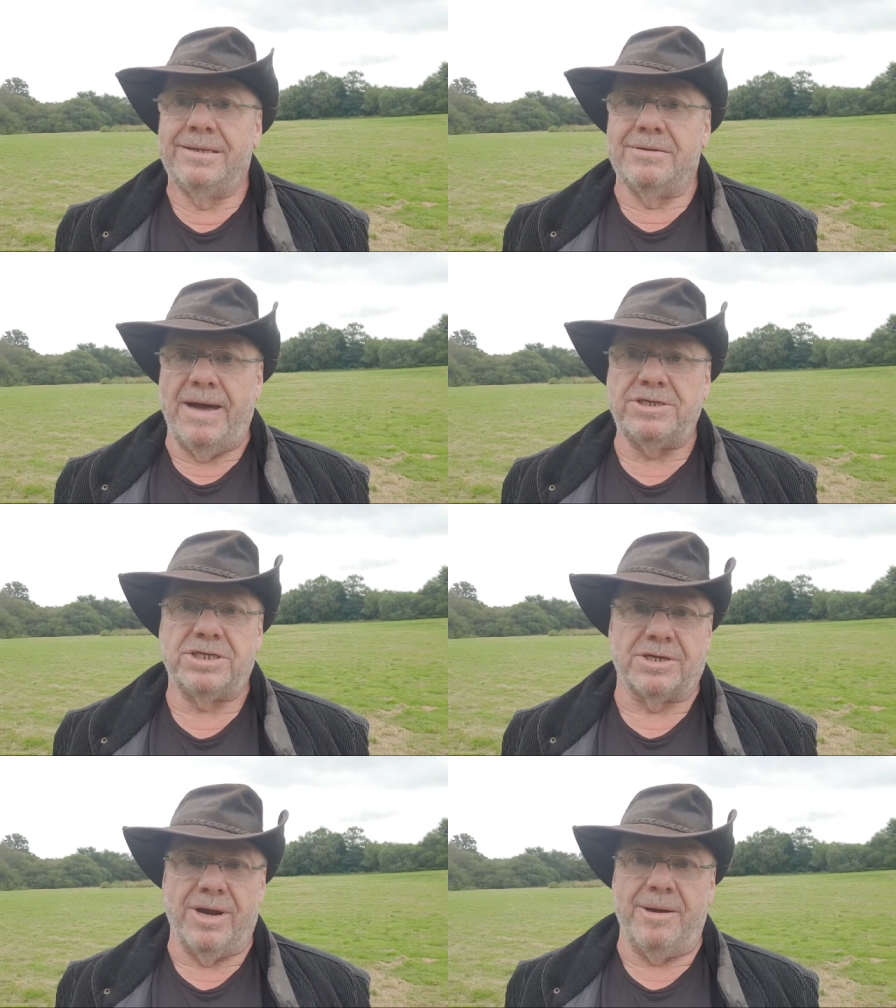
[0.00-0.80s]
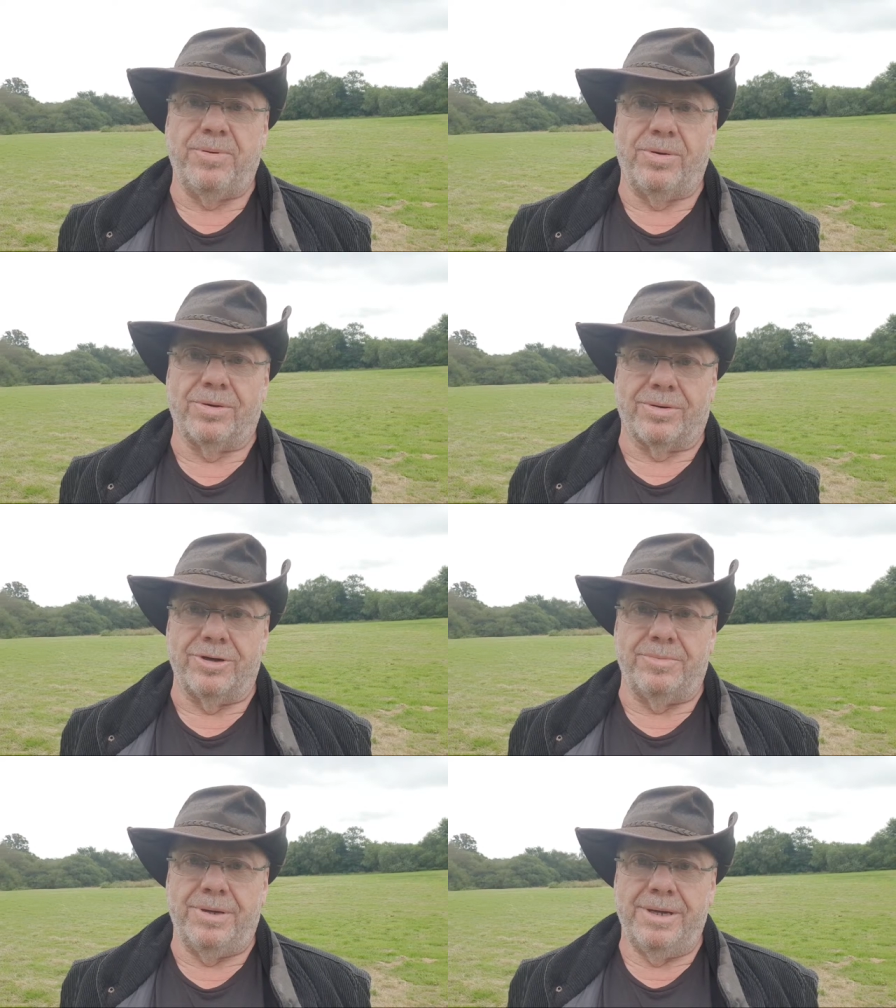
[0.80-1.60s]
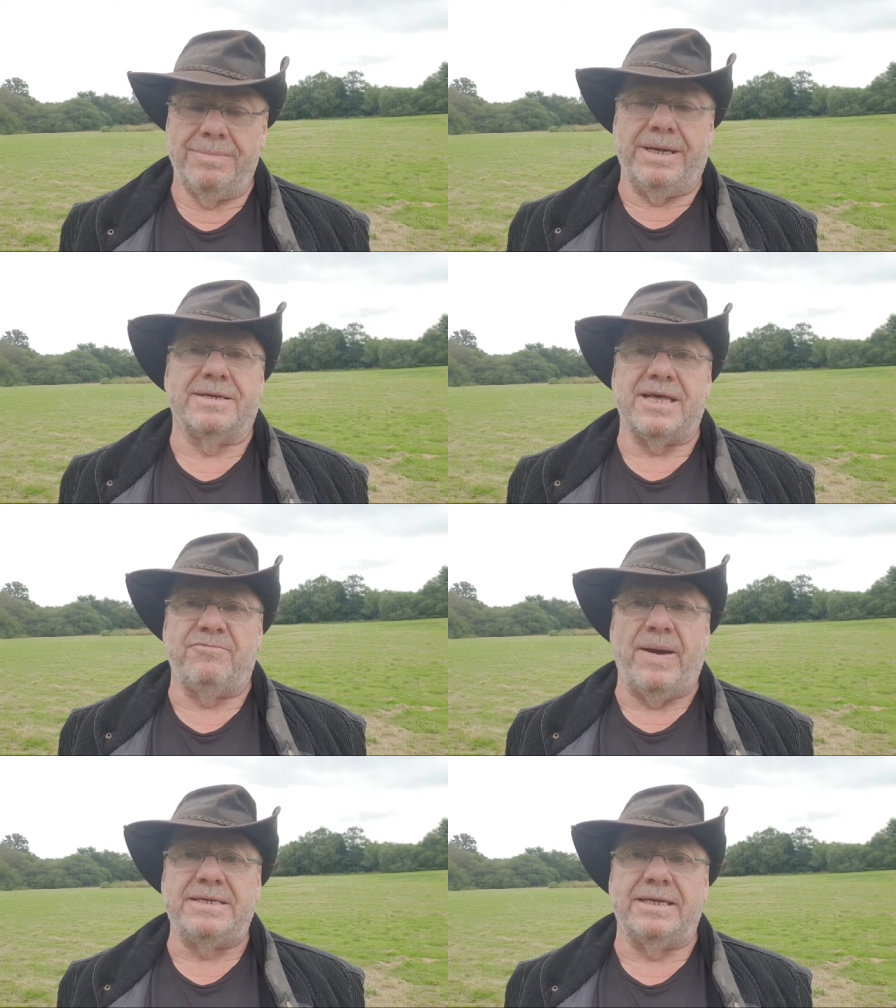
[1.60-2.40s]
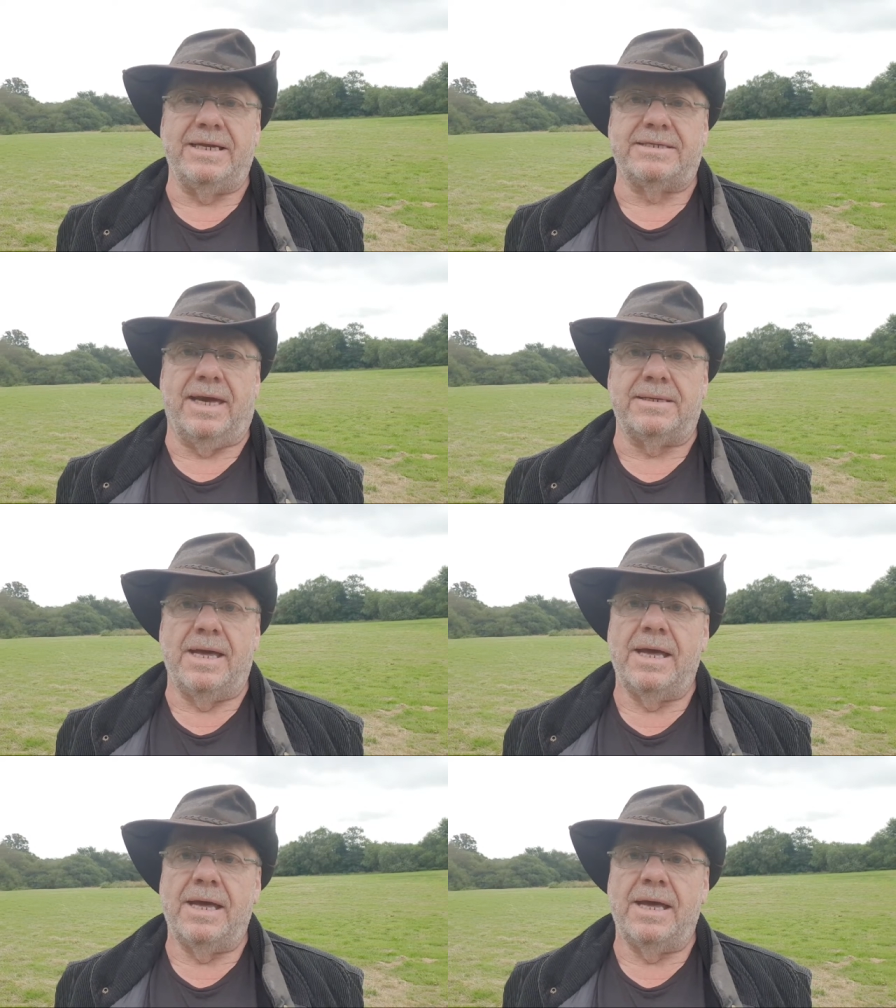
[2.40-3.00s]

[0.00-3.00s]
the Manchester Airport Group, because they've basically said,